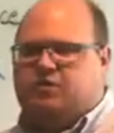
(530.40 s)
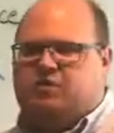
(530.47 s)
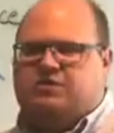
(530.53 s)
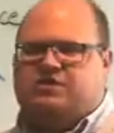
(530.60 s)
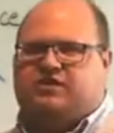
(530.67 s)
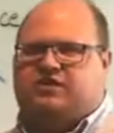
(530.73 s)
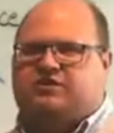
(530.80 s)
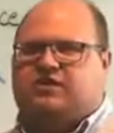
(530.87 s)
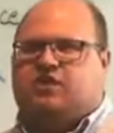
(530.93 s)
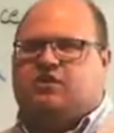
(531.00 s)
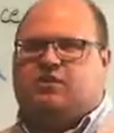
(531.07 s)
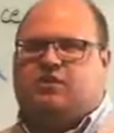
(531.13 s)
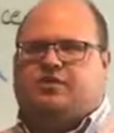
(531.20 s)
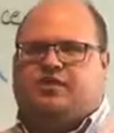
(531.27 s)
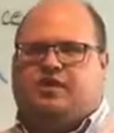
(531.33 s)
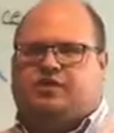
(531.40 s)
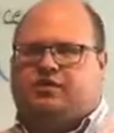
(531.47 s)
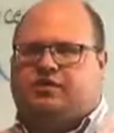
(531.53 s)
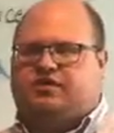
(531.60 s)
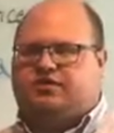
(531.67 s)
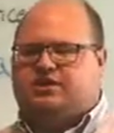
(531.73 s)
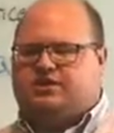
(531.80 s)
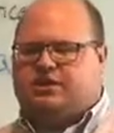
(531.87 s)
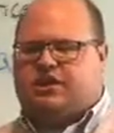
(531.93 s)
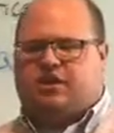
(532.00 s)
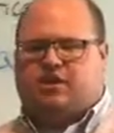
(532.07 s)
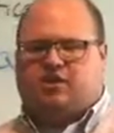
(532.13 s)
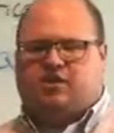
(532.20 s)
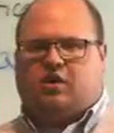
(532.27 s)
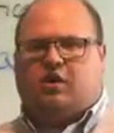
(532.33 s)
recently started with the
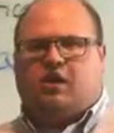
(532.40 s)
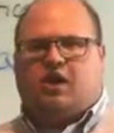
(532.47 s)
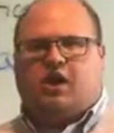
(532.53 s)
Logisticare